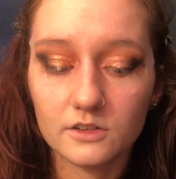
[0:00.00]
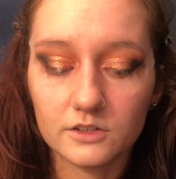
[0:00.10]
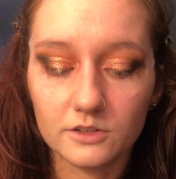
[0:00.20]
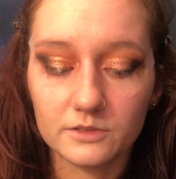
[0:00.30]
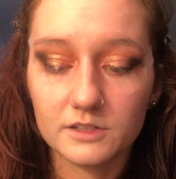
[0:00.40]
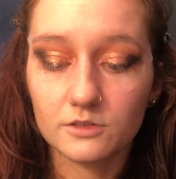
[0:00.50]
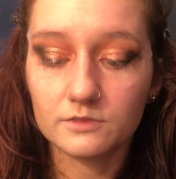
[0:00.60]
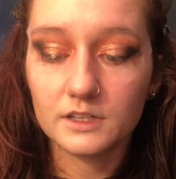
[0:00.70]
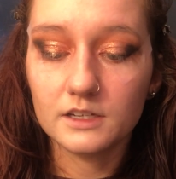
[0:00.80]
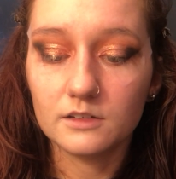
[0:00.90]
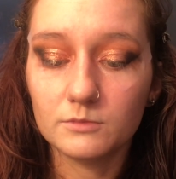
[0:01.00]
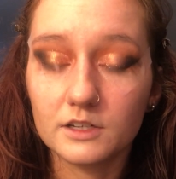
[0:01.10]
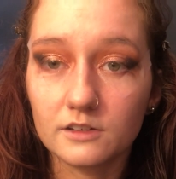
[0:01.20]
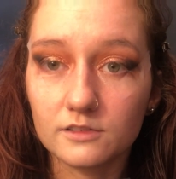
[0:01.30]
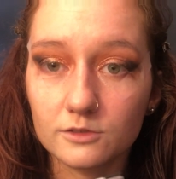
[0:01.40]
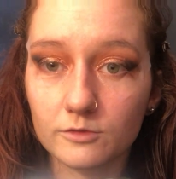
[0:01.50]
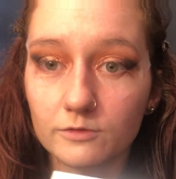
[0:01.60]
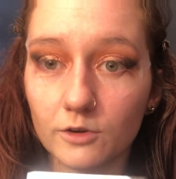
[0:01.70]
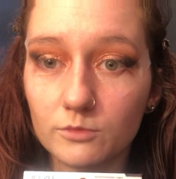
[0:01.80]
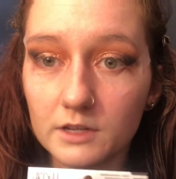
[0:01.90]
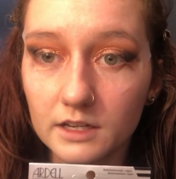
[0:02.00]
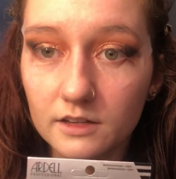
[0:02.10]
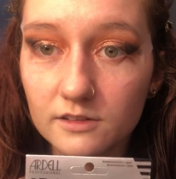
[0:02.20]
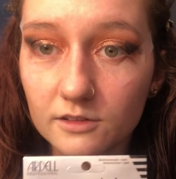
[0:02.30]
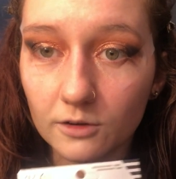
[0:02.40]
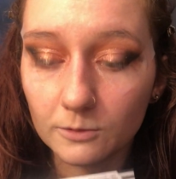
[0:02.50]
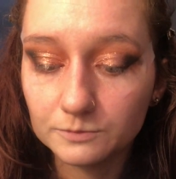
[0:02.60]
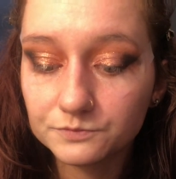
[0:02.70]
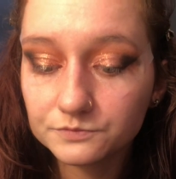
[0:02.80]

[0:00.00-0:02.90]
you know, these are vegan because they're faux minks, so